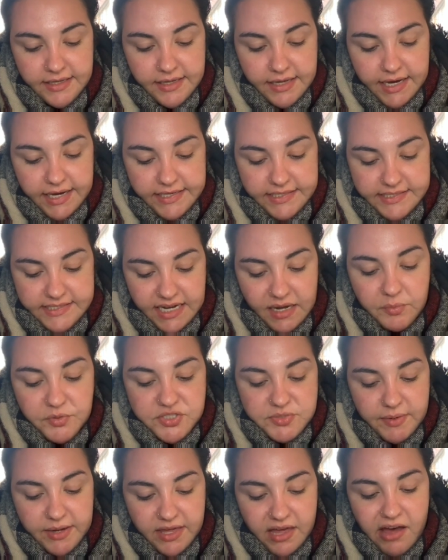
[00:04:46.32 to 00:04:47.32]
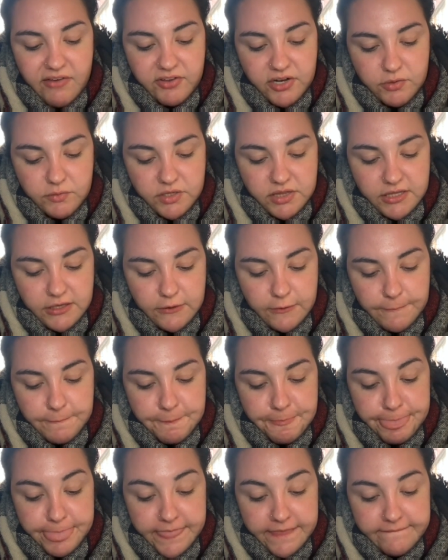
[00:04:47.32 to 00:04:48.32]
I establish my covenant with you.
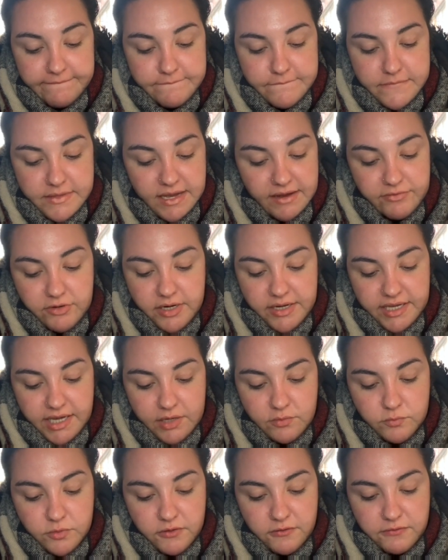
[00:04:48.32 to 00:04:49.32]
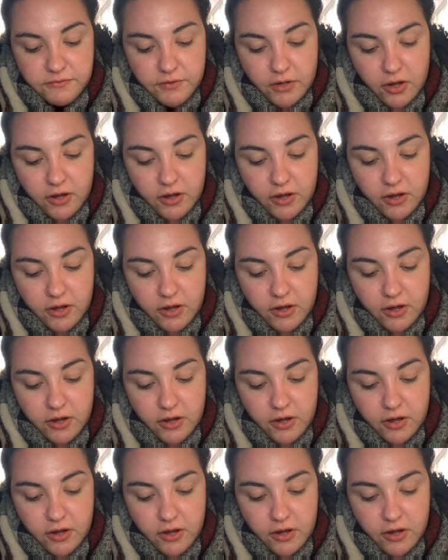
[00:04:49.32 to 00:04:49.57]
Never again will